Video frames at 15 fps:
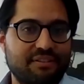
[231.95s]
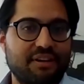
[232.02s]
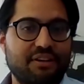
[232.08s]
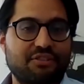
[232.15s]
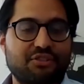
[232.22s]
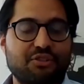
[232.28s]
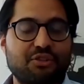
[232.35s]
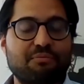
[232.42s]

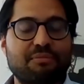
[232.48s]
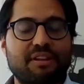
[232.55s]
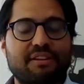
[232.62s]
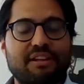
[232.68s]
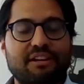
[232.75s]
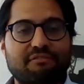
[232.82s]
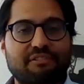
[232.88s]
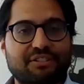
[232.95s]
assumed that
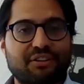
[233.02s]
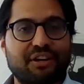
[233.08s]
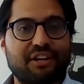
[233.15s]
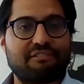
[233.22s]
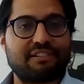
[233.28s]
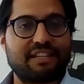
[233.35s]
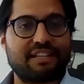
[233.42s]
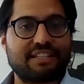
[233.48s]
they'll
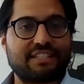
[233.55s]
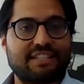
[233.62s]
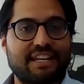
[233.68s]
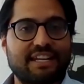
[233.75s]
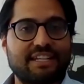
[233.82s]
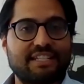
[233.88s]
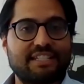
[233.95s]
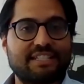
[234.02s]
retire at that
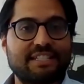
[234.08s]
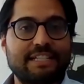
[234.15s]
stage.